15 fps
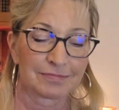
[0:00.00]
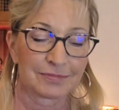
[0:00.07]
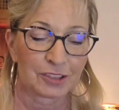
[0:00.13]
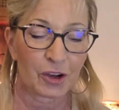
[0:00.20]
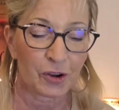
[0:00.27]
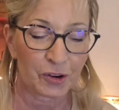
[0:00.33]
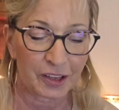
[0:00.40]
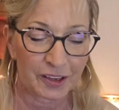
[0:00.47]

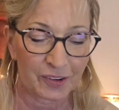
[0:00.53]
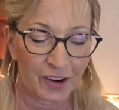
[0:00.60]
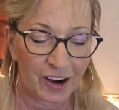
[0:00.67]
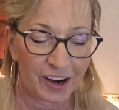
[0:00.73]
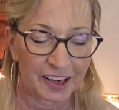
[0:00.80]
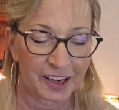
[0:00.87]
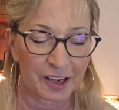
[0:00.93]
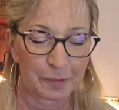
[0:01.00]
totally
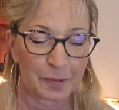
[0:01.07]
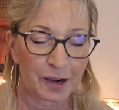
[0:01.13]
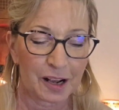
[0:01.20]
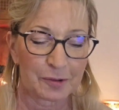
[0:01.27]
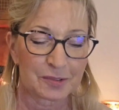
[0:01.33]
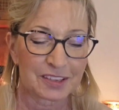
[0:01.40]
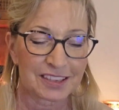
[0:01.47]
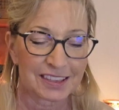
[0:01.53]
wrong here, but I
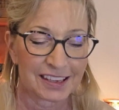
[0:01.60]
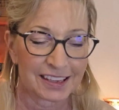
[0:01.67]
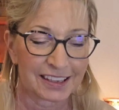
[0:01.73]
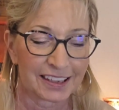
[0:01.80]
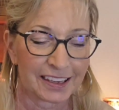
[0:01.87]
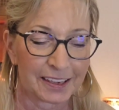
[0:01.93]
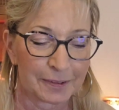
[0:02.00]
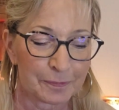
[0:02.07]
was
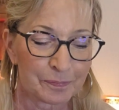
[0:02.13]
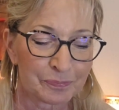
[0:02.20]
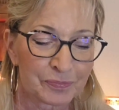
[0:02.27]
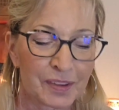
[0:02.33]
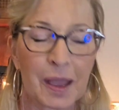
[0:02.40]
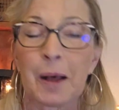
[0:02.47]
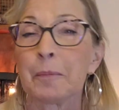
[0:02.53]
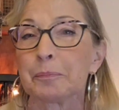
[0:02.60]
thinking
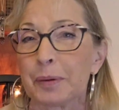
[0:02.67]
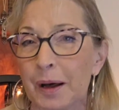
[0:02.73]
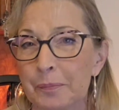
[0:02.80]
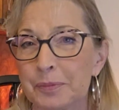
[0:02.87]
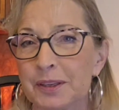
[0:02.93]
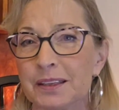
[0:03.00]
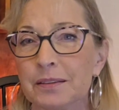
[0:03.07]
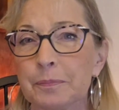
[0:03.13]

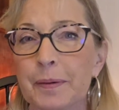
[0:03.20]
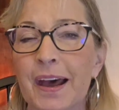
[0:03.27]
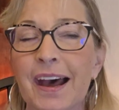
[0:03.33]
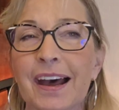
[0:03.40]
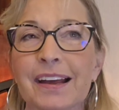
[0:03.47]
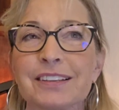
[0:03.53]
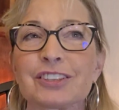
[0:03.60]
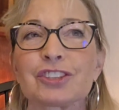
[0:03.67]
pumpkin
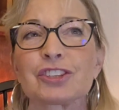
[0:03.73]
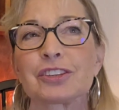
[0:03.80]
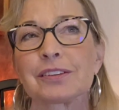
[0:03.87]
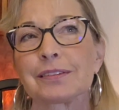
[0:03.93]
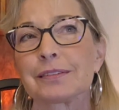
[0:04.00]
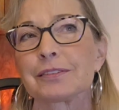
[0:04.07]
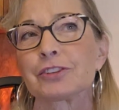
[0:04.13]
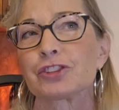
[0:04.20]
patch,
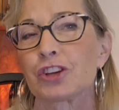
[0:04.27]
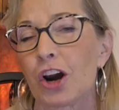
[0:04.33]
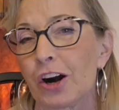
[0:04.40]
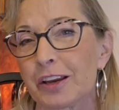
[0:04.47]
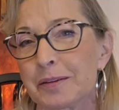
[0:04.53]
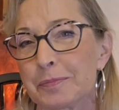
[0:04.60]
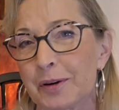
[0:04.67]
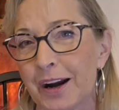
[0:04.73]

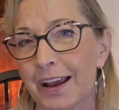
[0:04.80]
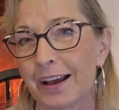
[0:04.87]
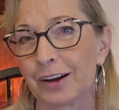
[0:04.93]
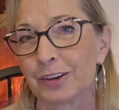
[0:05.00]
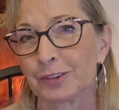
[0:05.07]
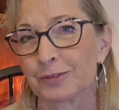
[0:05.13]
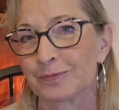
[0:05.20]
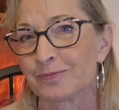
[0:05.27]
Charlie
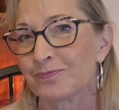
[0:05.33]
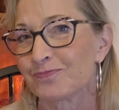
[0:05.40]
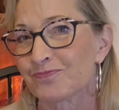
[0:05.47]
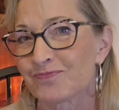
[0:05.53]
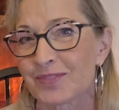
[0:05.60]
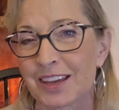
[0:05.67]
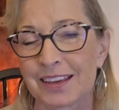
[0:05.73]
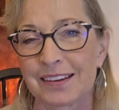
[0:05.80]
Brown,
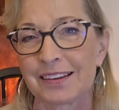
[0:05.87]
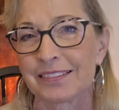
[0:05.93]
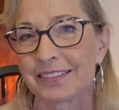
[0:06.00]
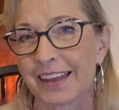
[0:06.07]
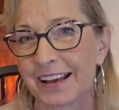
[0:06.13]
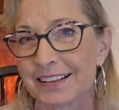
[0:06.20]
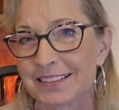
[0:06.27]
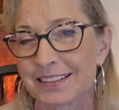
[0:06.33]

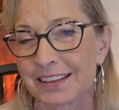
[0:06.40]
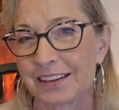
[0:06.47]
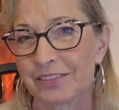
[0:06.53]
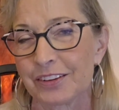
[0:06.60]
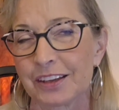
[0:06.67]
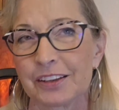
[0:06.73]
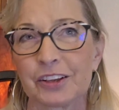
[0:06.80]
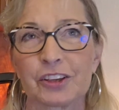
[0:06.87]

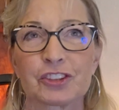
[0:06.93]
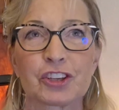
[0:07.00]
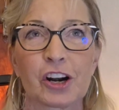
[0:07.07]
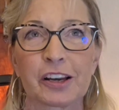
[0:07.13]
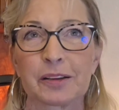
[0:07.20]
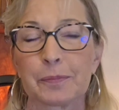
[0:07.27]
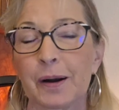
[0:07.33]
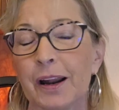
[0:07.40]
Thanksgiving, or
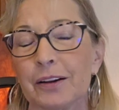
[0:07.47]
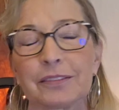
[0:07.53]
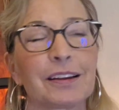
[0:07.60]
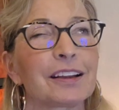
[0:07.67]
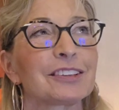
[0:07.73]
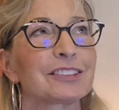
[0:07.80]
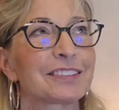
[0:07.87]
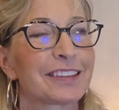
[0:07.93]
Charlie Brown,
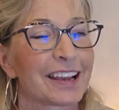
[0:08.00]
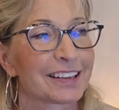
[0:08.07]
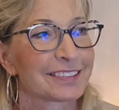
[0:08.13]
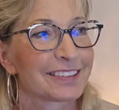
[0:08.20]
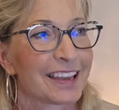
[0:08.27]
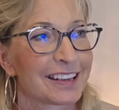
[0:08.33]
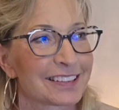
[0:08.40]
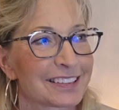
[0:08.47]
not
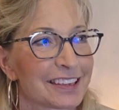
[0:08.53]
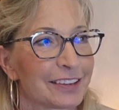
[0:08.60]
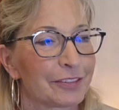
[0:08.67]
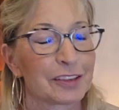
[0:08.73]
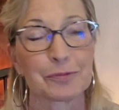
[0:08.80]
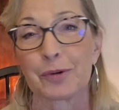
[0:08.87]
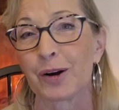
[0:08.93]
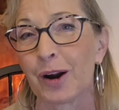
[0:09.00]

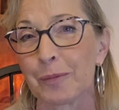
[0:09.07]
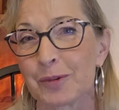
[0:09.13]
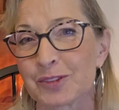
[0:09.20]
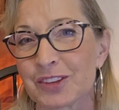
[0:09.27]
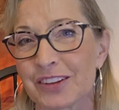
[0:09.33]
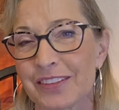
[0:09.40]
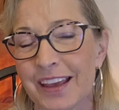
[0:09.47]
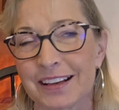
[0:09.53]
Thanksgiving, we're almost
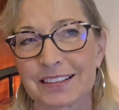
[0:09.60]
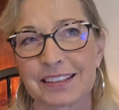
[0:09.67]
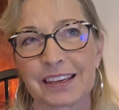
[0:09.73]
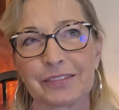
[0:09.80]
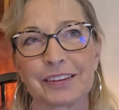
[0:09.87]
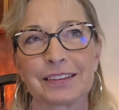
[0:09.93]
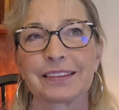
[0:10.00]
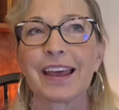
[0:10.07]
at
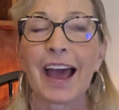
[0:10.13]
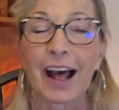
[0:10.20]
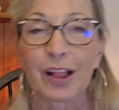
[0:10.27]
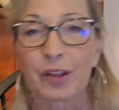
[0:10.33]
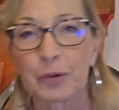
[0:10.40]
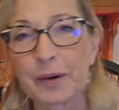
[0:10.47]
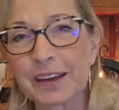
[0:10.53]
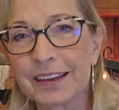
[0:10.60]
Thanksgiving,
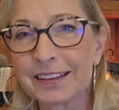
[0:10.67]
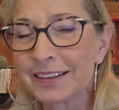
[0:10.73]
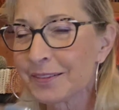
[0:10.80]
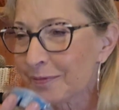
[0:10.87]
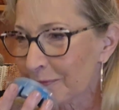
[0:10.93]
Halloween.